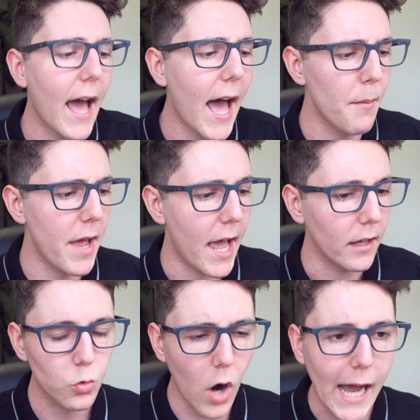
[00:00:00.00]
Damn it!
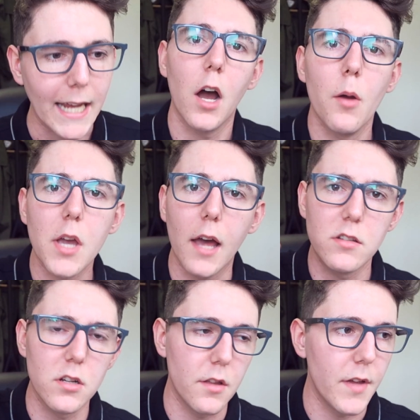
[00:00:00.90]
Right, I hope you guys
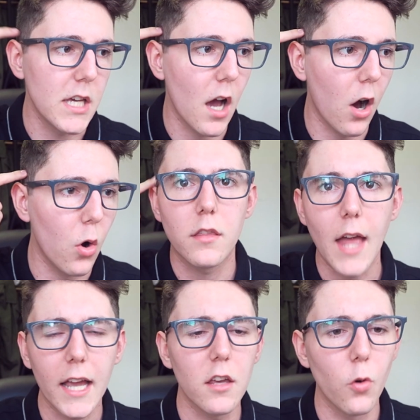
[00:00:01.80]
enjoyed the video.
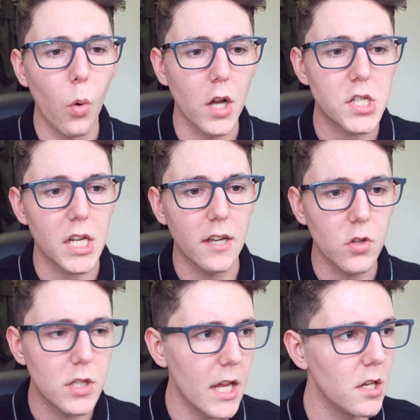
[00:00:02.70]
Thank you for watching. If
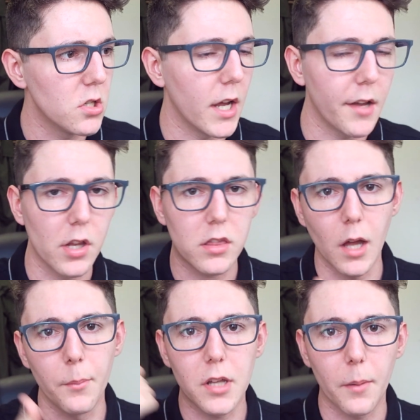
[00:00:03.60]
you did enjoy it, give it a
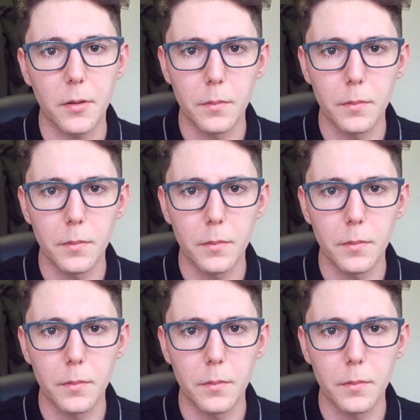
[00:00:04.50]
thumbs up.